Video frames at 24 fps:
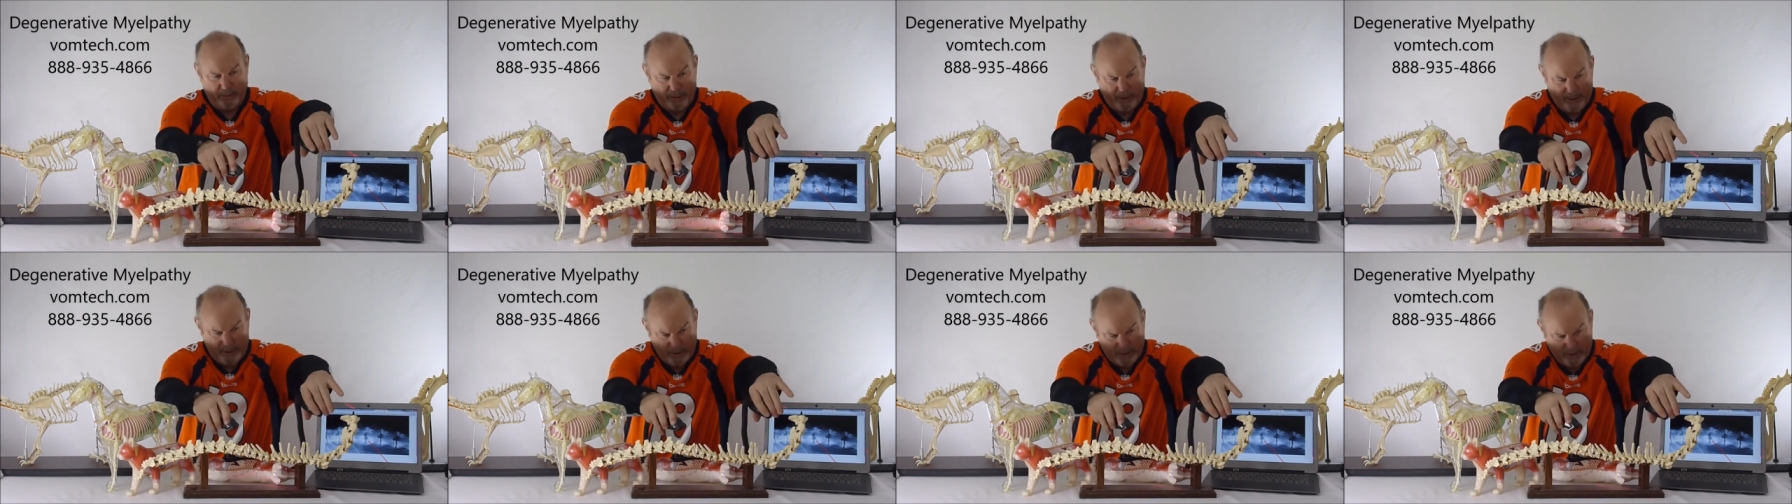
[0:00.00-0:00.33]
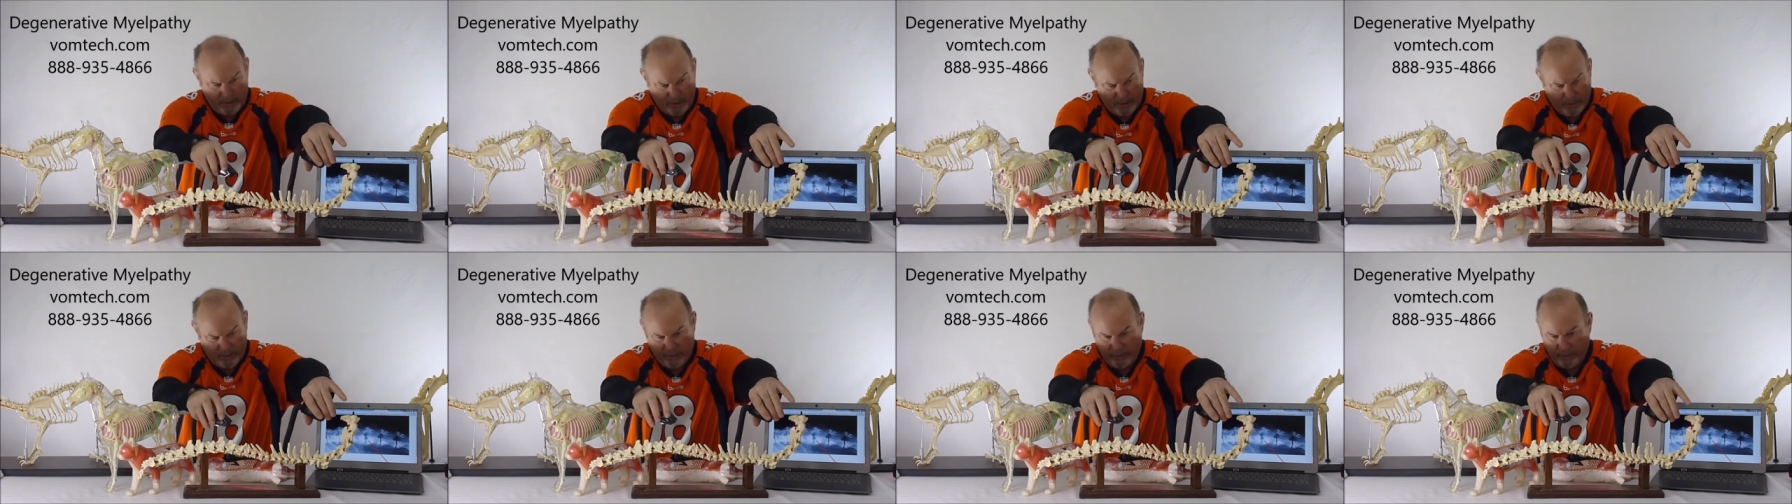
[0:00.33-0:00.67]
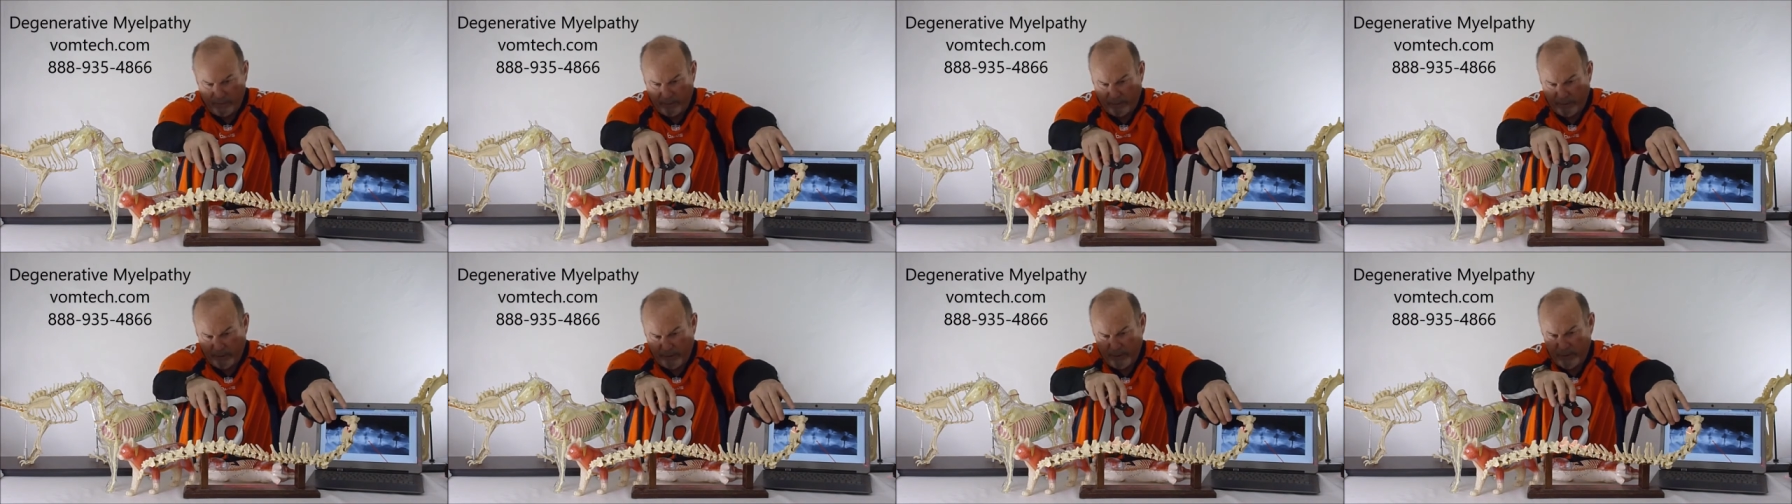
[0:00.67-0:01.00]
this
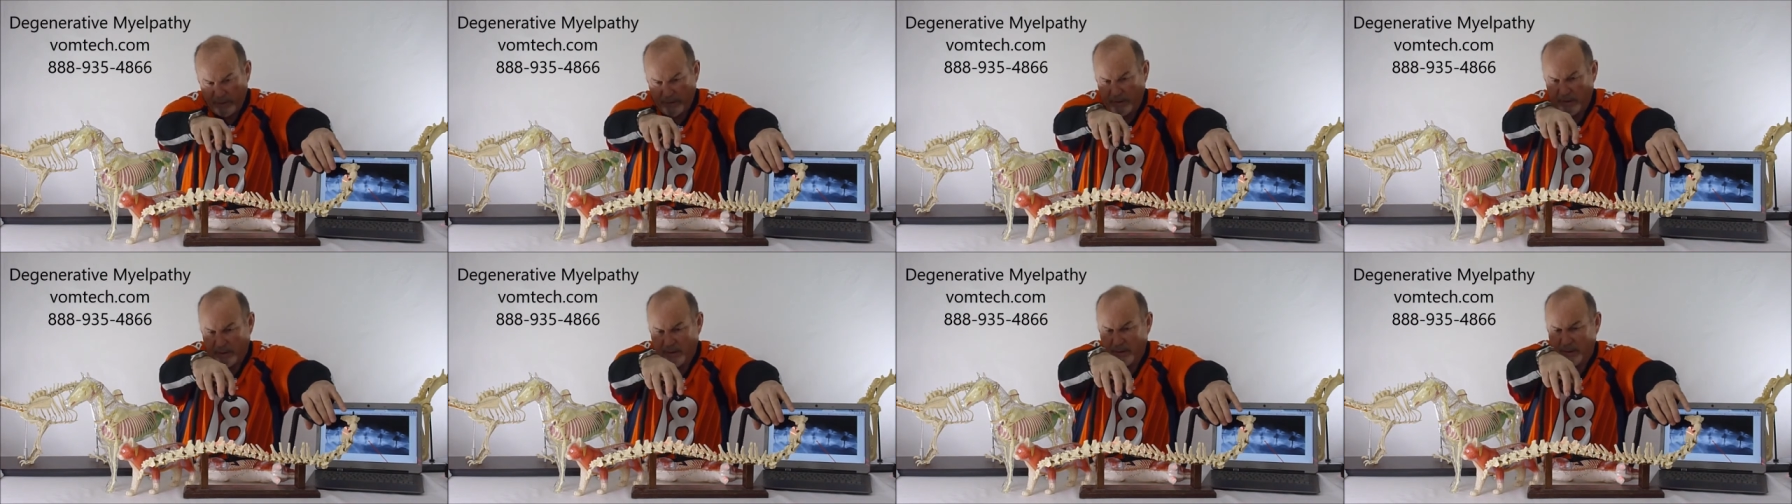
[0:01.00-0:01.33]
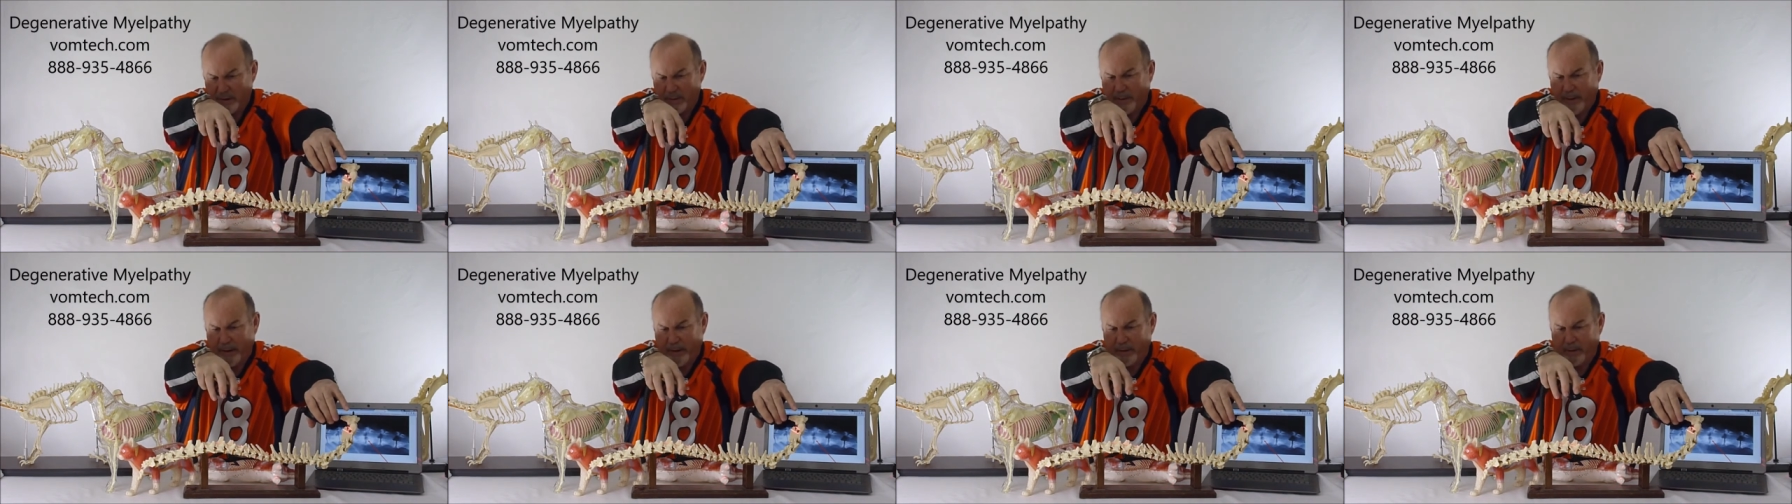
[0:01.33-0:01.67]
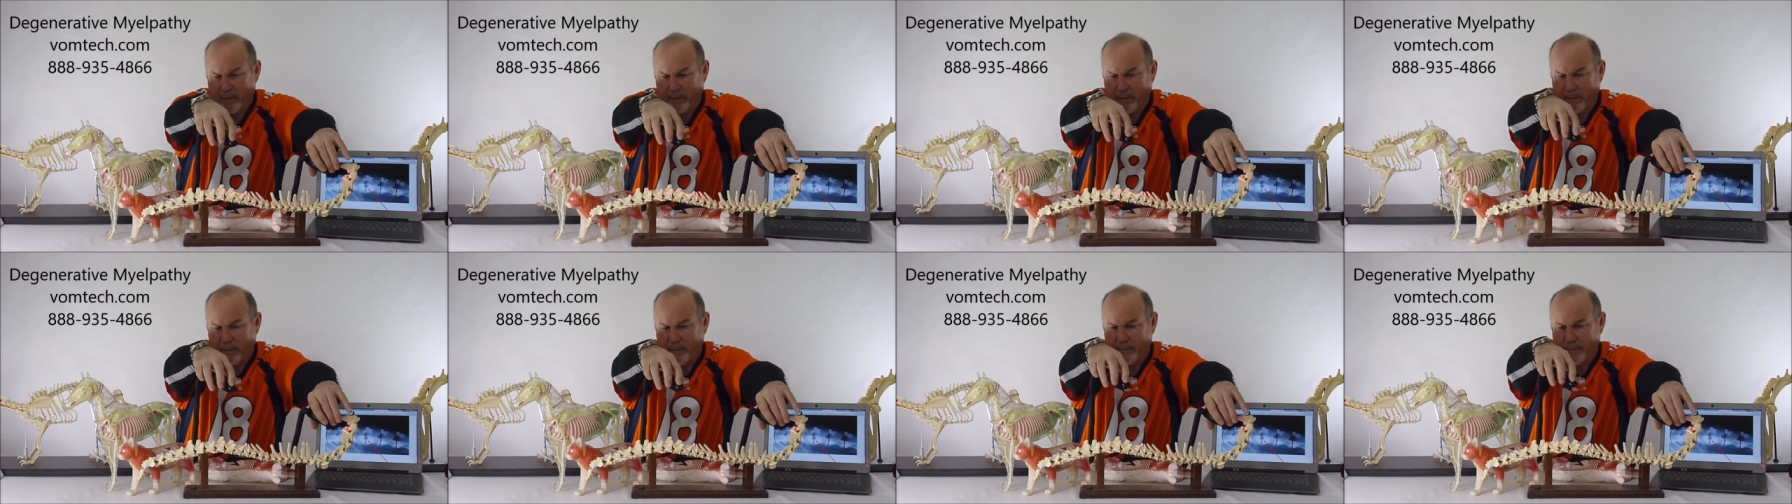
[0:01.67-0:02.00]
for instance, in the spinal
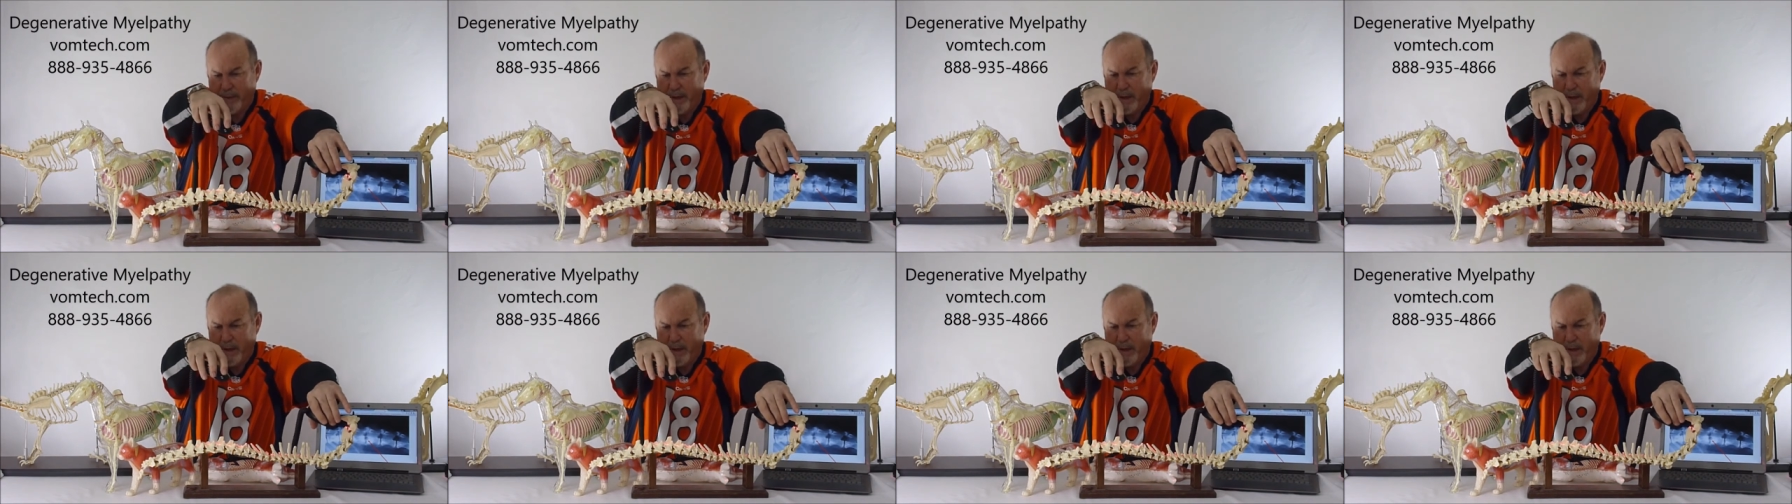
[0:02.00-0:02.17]
cord.